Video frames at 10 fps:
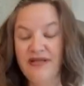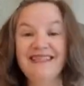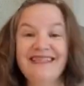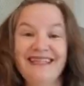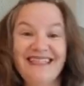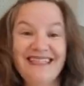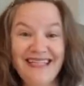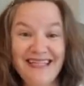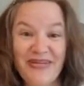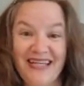And then
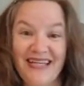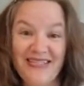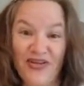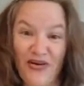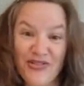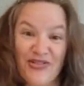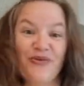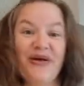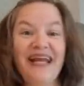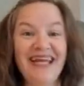cinnamon is also
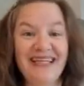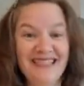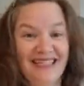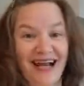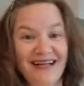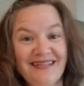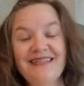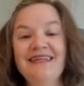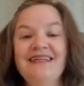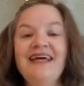an
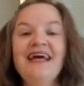antioxidant